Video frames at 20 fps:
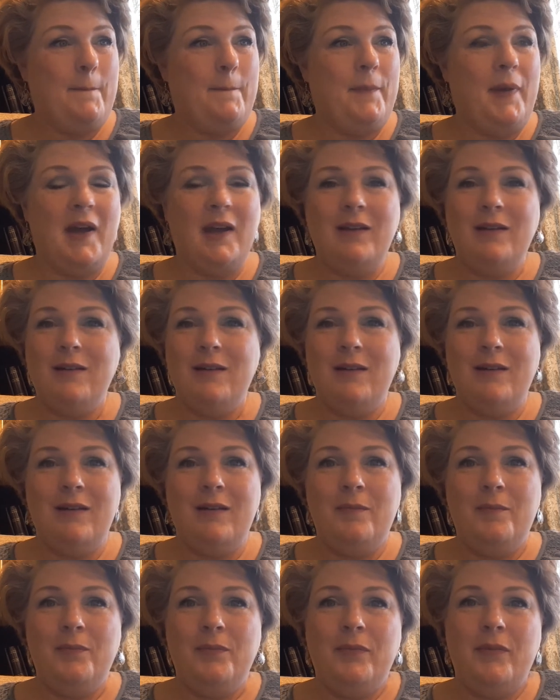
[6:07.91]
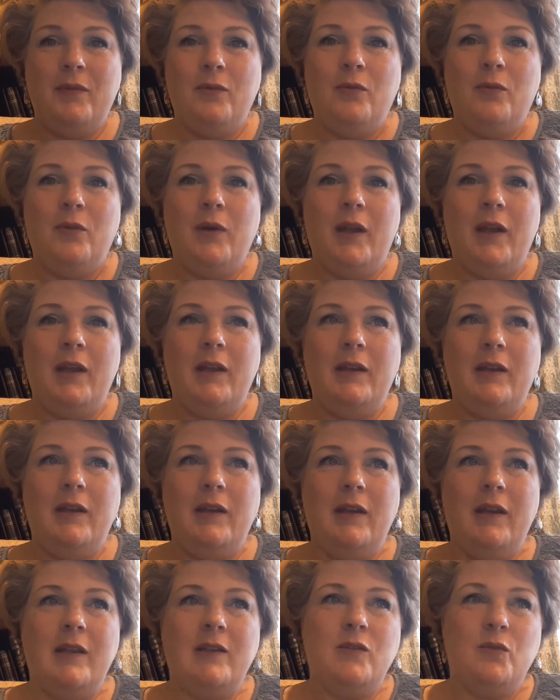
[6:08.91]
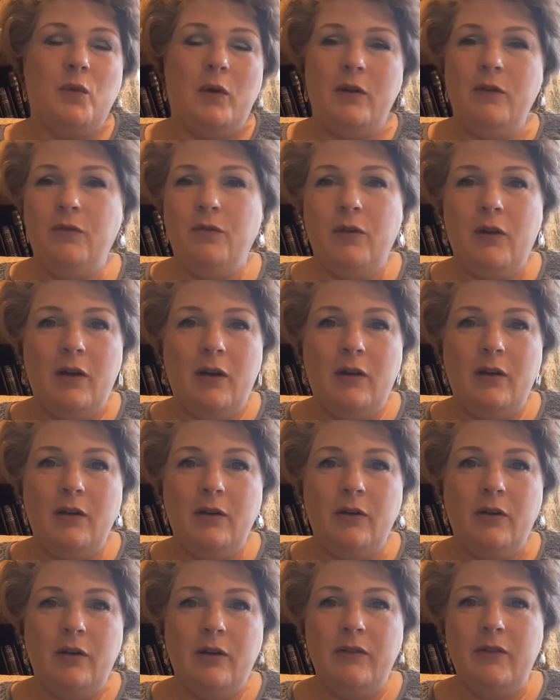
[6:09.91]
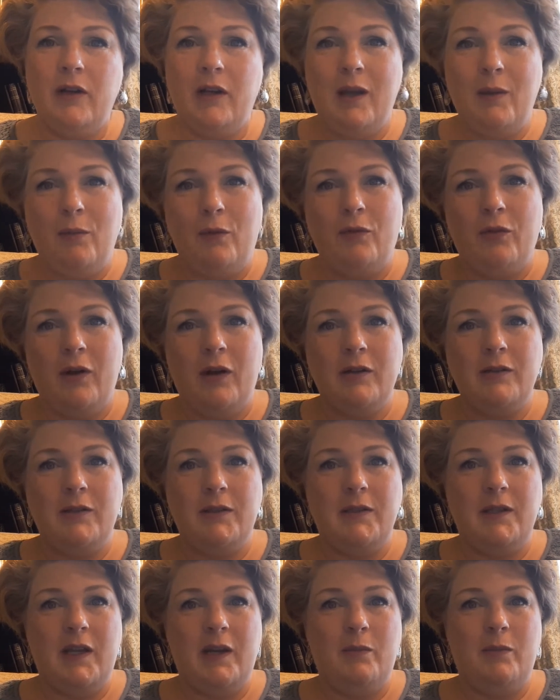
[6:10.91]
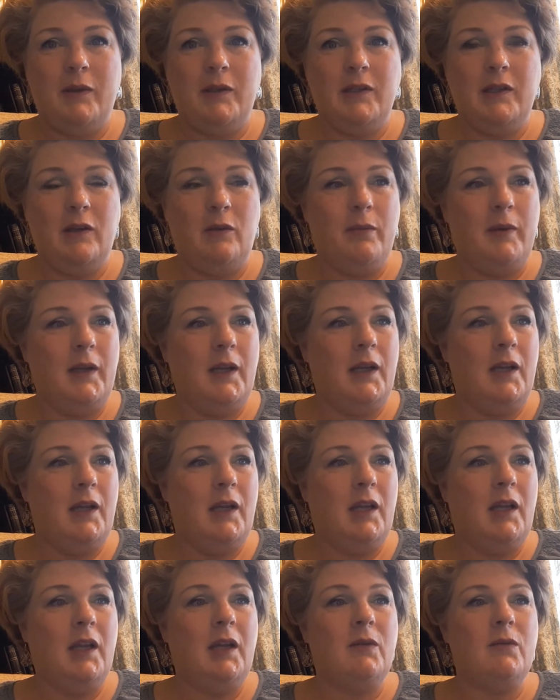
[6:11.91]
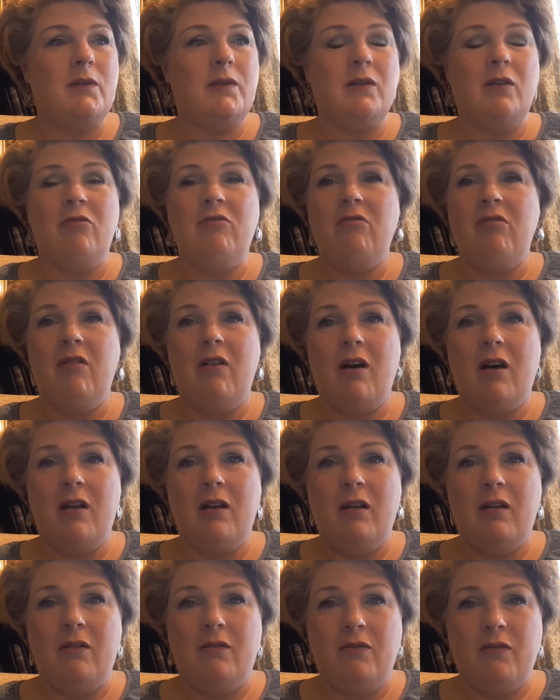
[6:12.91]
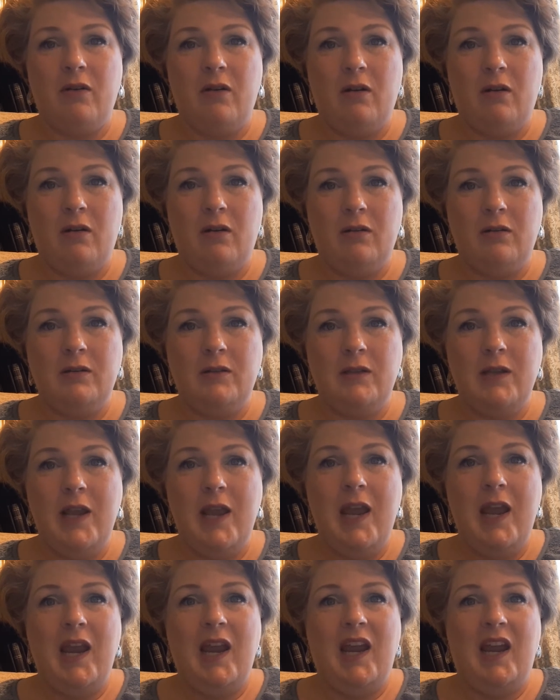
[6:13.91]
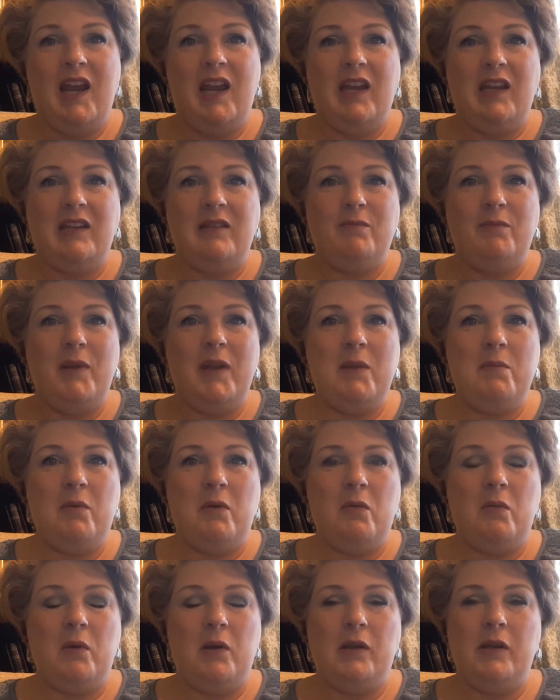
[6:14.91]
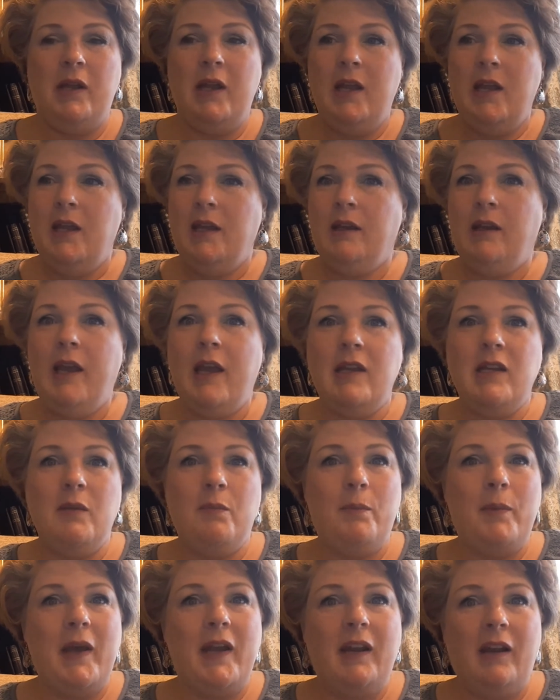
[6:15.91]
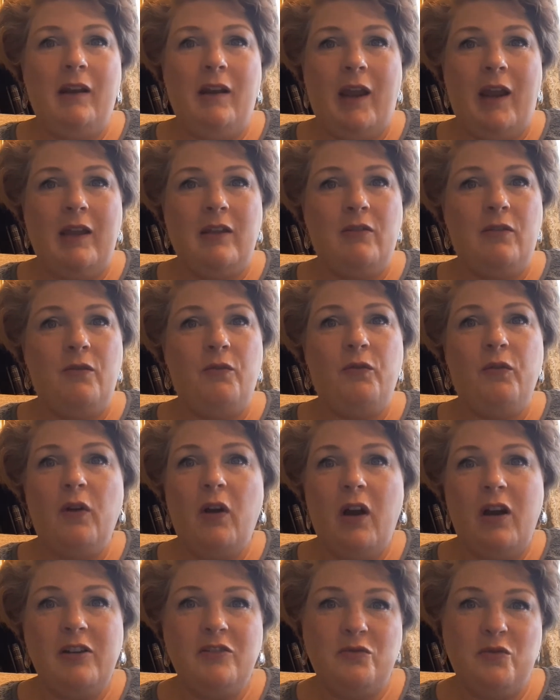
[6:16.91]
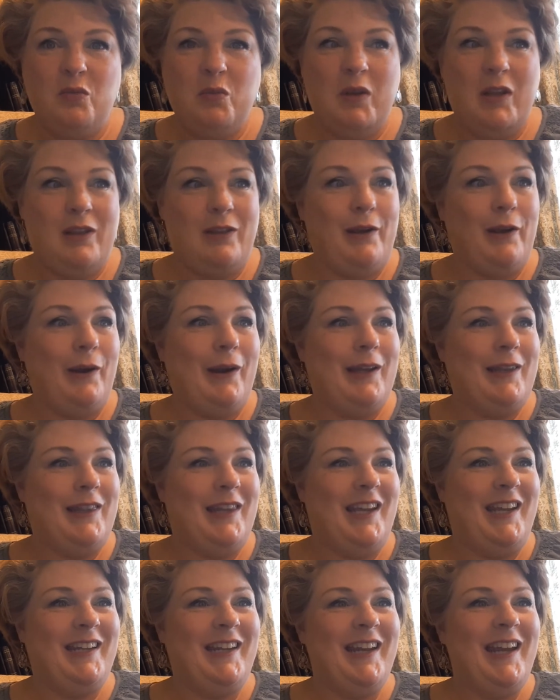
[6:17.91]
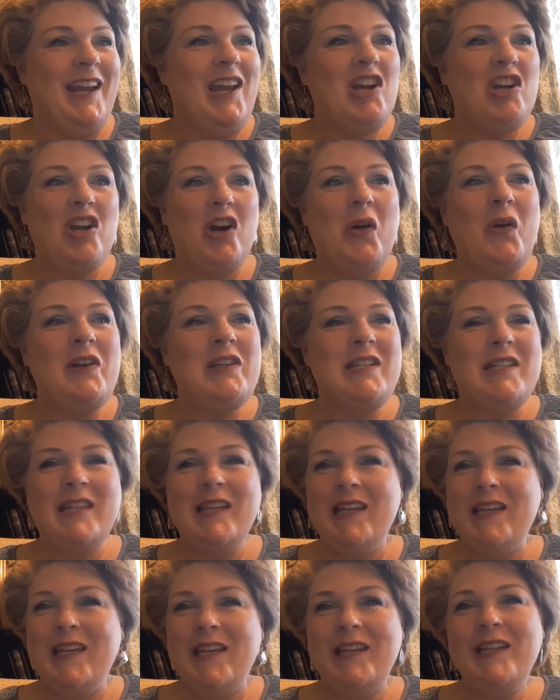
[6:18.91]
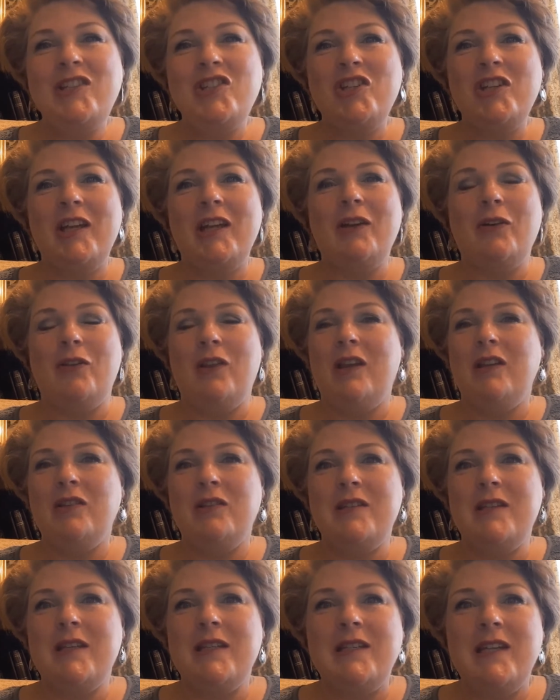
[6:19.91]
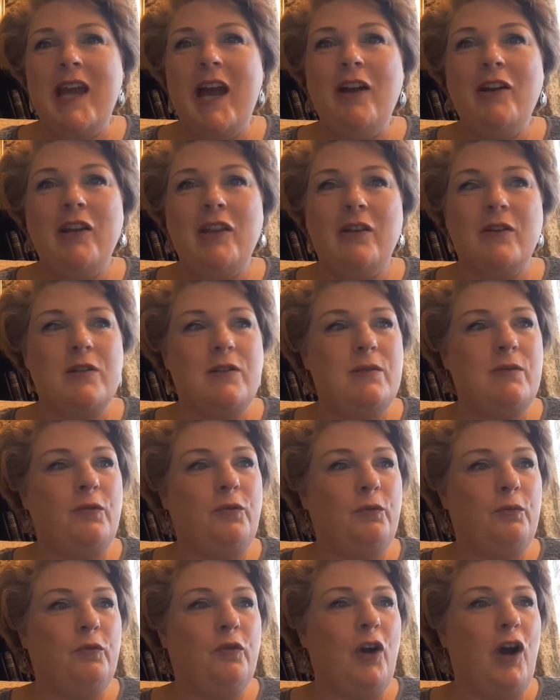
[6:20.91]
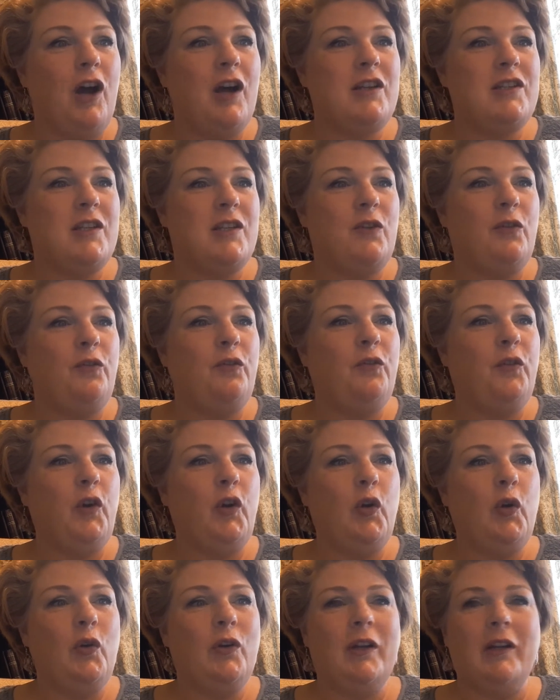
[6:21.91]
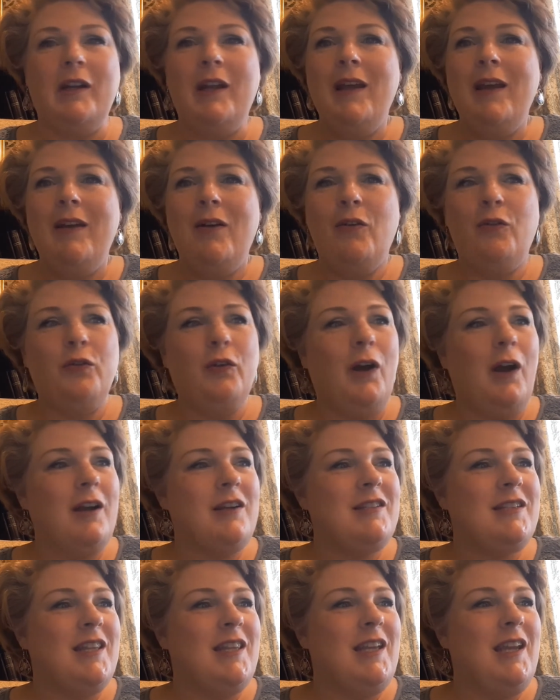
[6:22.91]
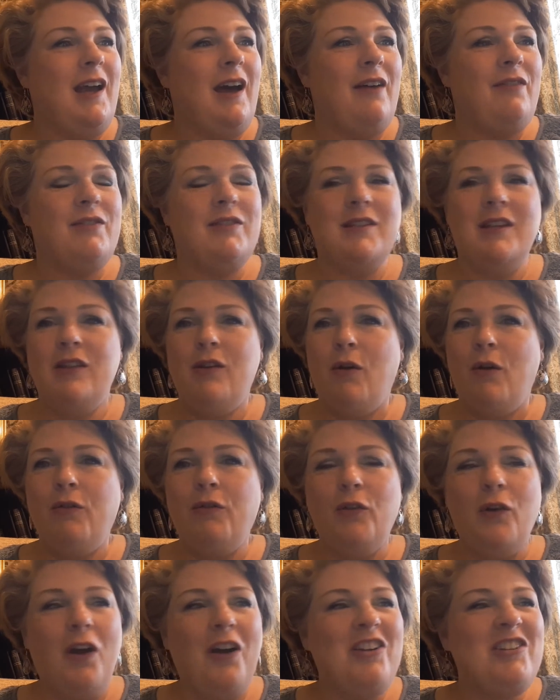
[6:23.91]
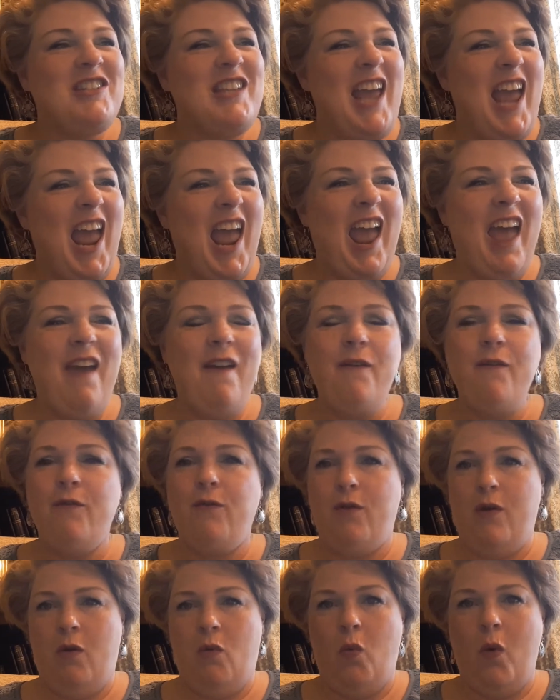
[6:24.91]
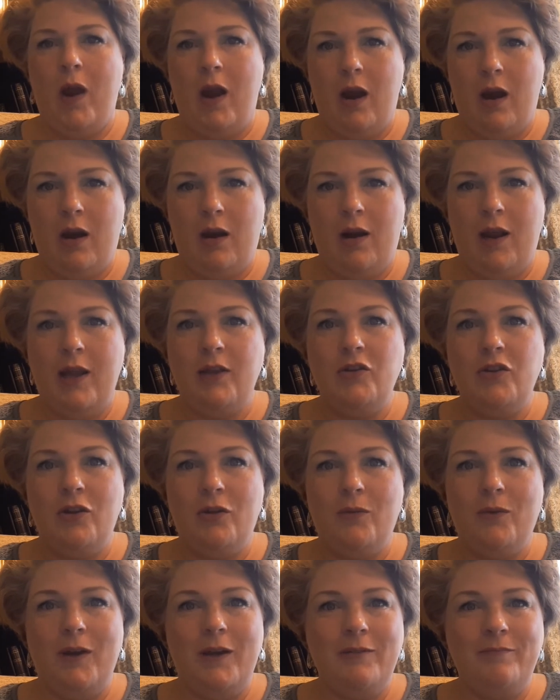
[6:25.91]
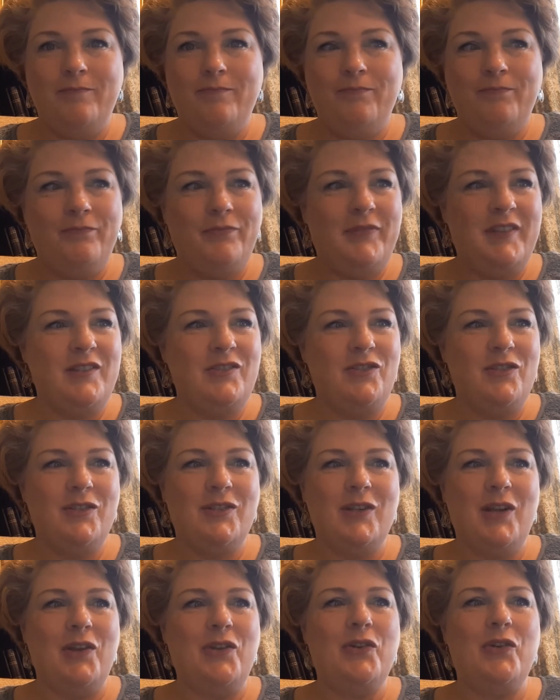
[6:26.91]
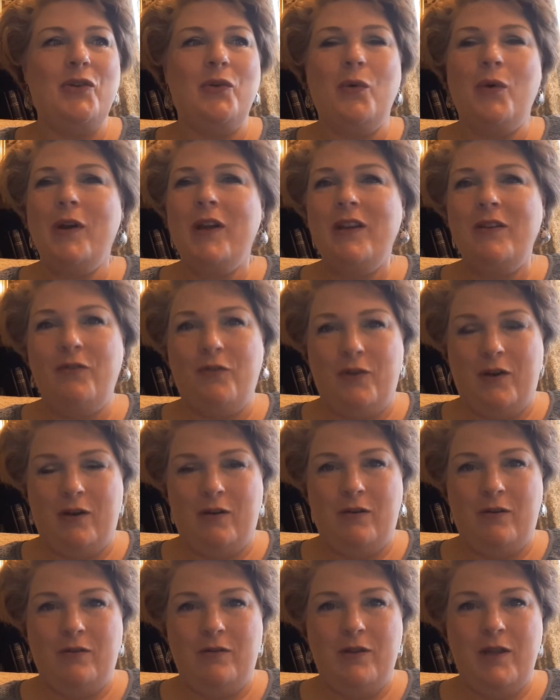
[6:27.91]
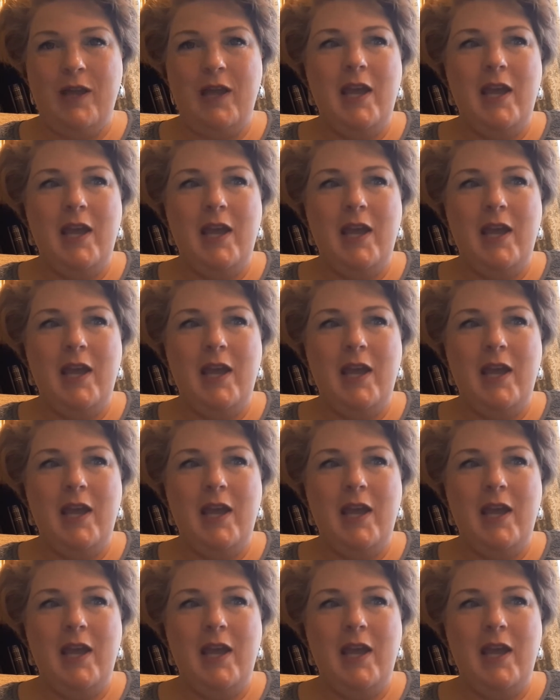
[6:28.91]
But when it's one frog or even a couple frogs, it's not a big deal. But it was a lot of frogs. And people would get into bed at night and frogs would be there. And they'd go into the kitchen or they'd sit down and there's frogs in the food and frogs in the ovens. And there were frogs everywhere. And you know what? This just annoyed Pharaoh.